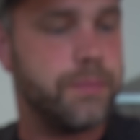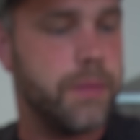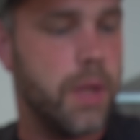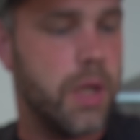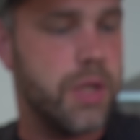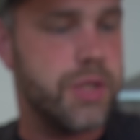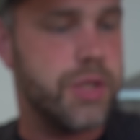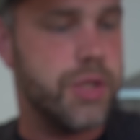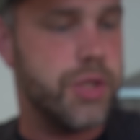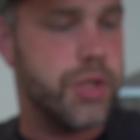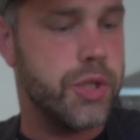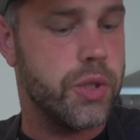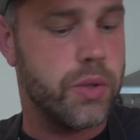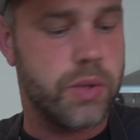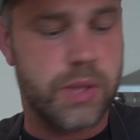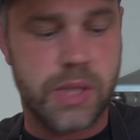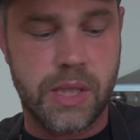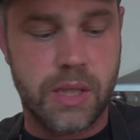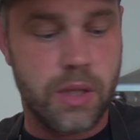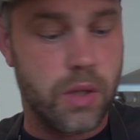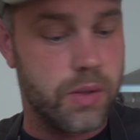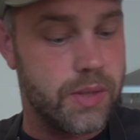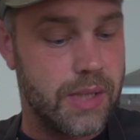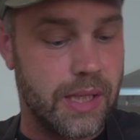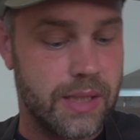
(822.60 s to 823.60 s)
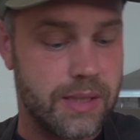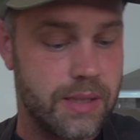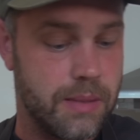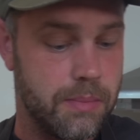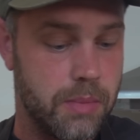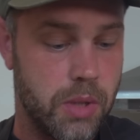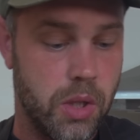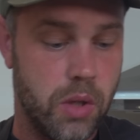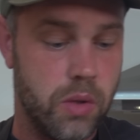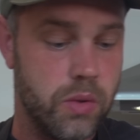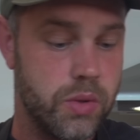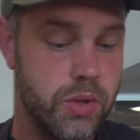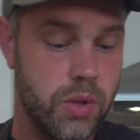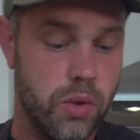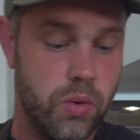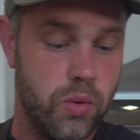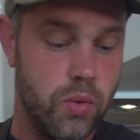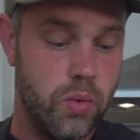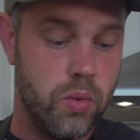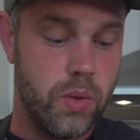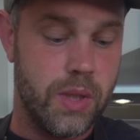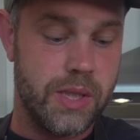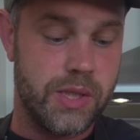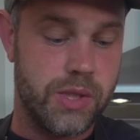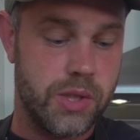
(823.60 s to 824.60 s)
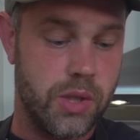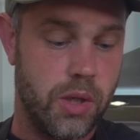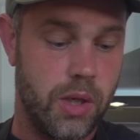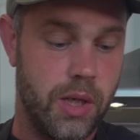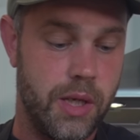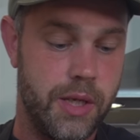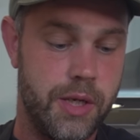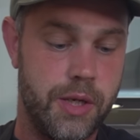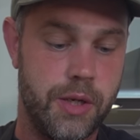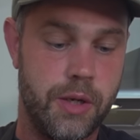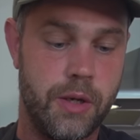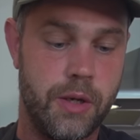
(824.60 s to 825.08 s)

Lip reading: Nice and juicy. Those XM Golds are always solid.